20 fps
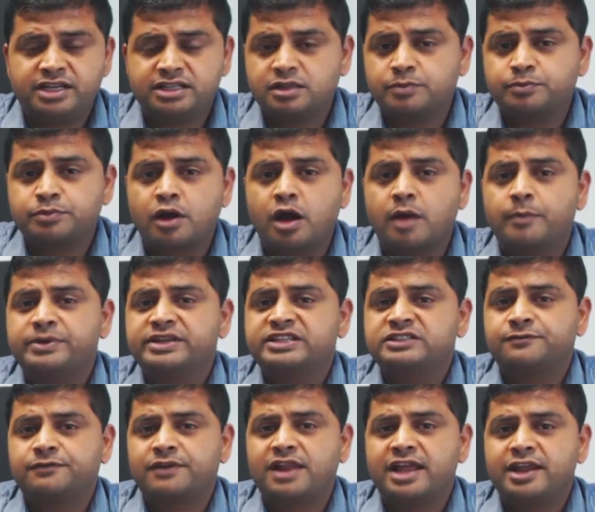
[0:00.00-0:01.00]
been and the
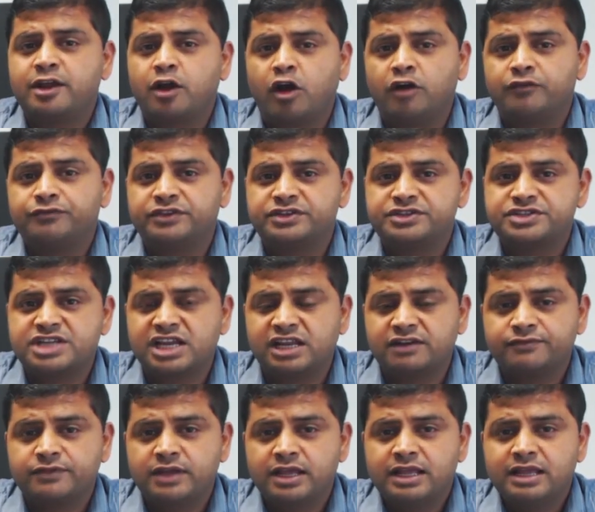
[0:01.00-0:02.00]
properties flying off the
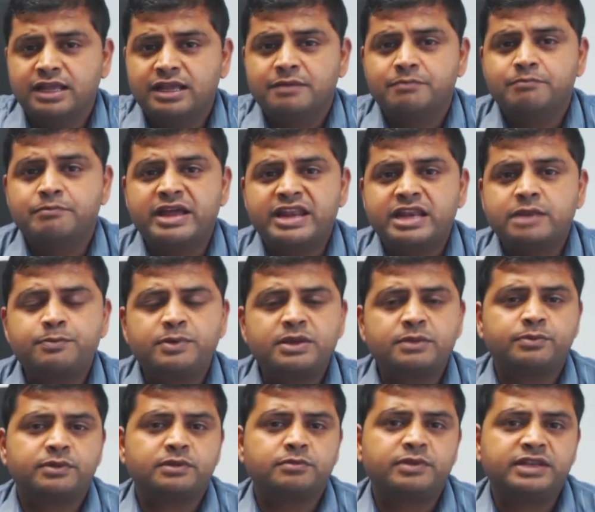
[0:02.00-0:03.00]
shelf, many
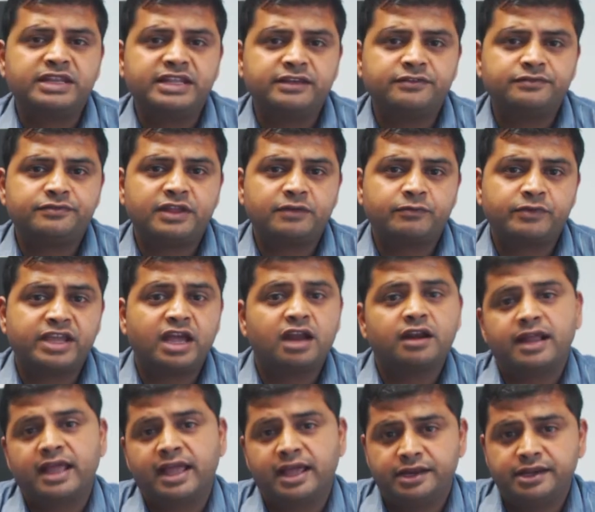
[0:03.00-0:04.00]
people believe that we
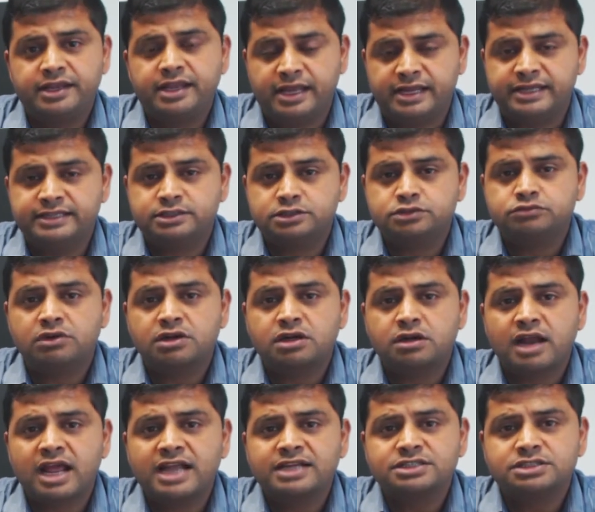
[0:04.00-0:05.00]
are heading into a
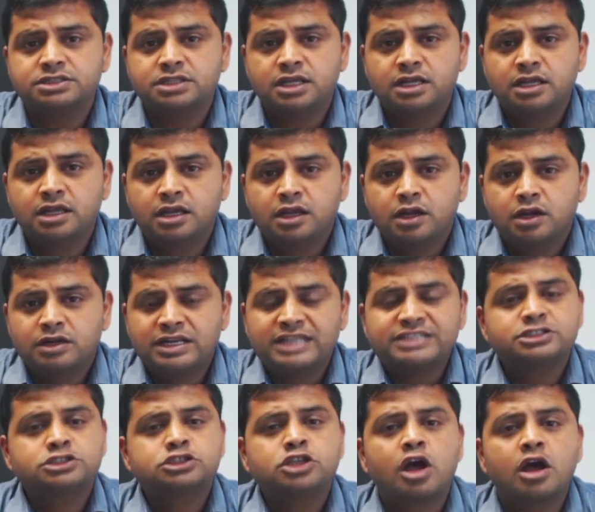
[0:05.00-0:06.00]
crash.
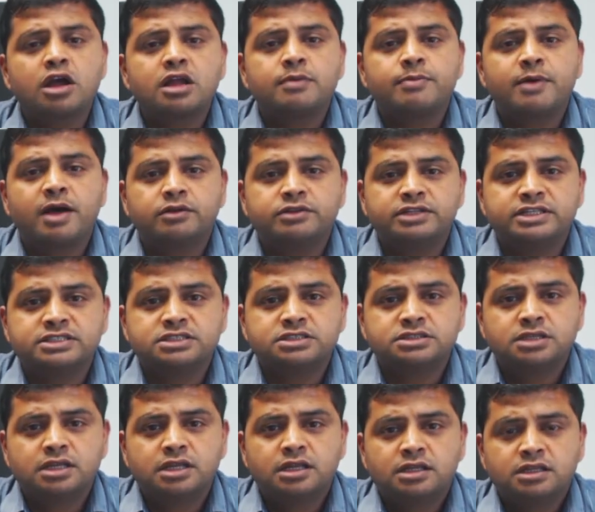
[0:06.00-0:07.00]
Let's talk about
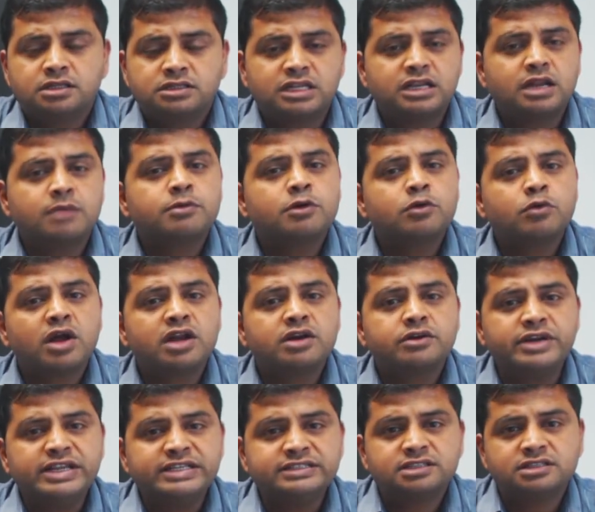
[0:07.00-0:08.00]
this. The number
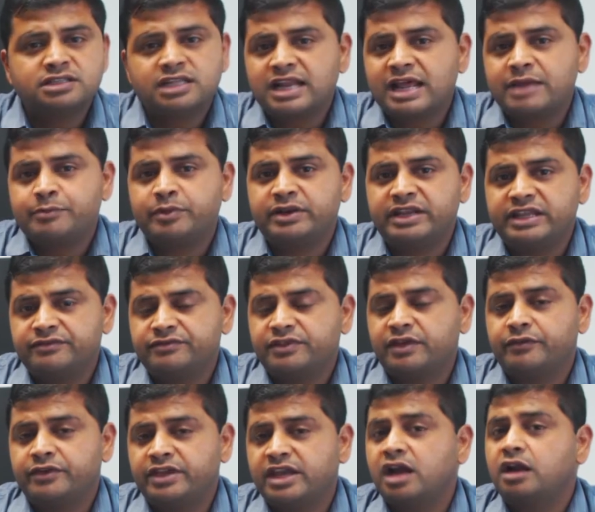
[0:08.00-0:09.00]
one reason that I believe
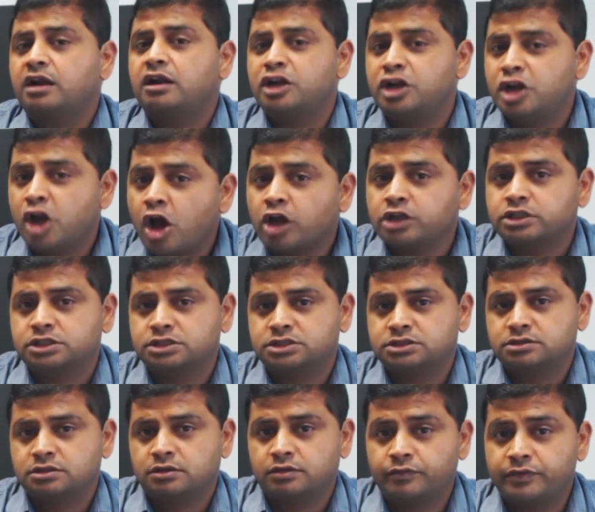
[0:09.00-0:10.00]
that we are
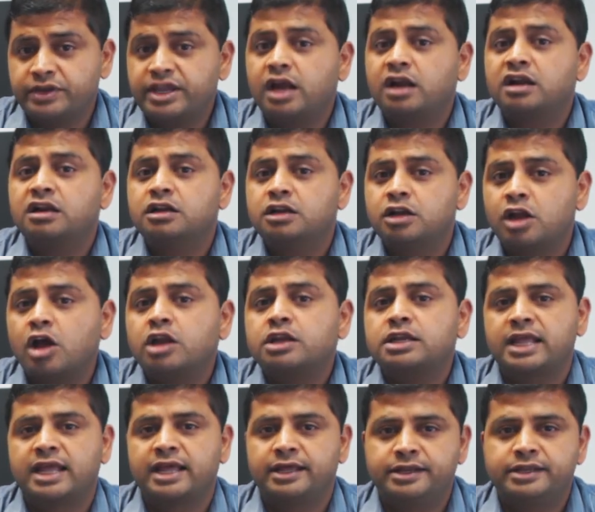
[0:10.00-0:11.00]

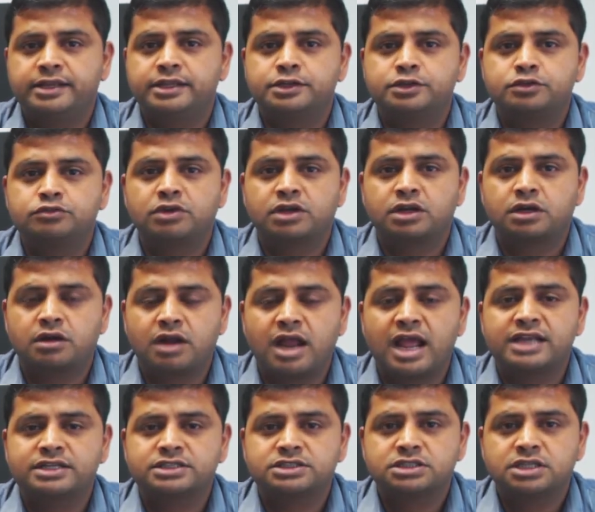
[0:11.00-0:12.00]
not heading into a
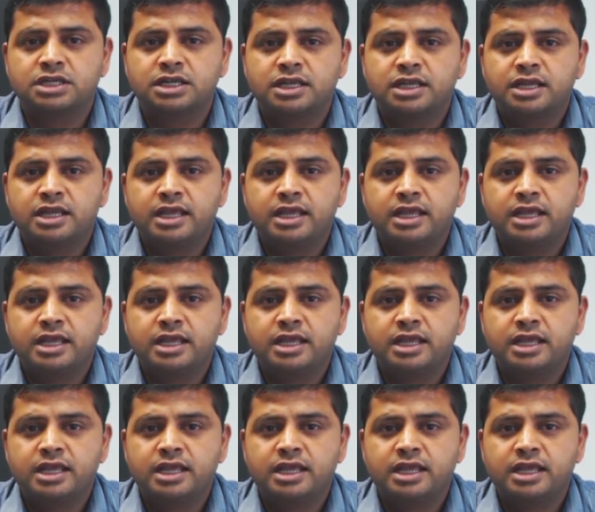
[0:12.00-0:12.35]
crash